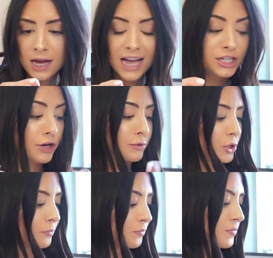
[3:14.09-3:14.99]
I
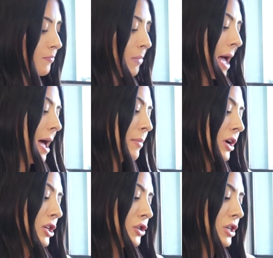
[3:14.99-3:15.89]
Don't. But I'm not
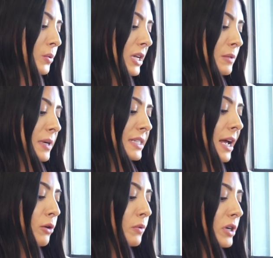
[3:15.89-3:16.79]
gonna do those ones because
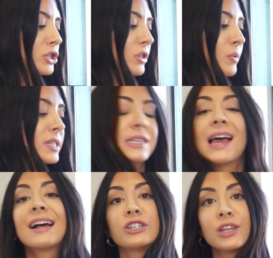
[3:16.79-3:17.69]
I only wanna do the ones that
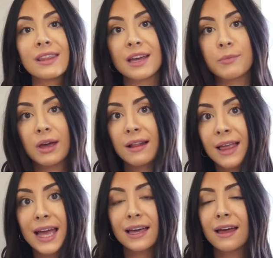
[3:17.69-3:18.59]
I actually think I'm gonna
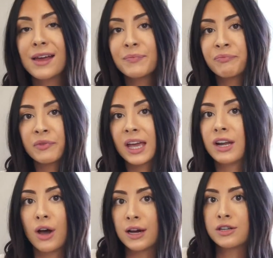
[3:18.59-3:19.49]
like
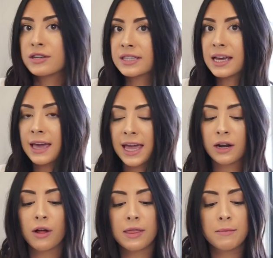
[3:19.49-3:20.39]
and not just like
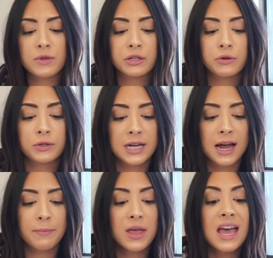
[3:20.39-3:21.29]
hate on them this whole
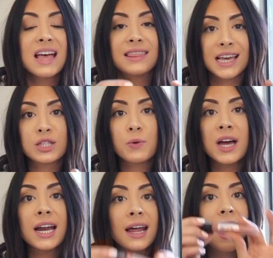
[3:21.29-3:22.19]
time. This
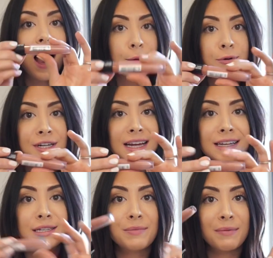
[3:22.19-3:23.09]
one I
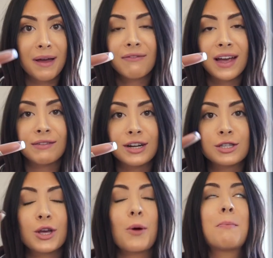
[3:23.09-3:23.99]
predict to be my favorite,
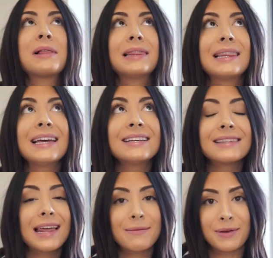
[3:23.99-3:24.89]
so please
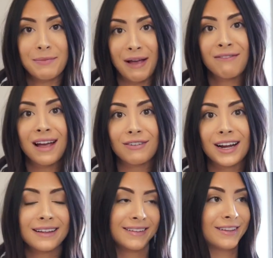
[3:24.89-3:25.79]
let it be my
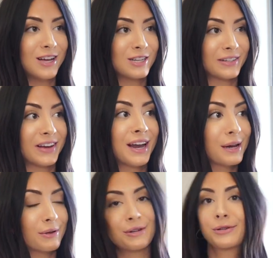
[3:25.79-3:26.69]
favorite. Oh,
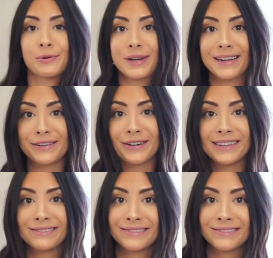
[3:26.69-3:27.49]
Honey with her squeaky toy.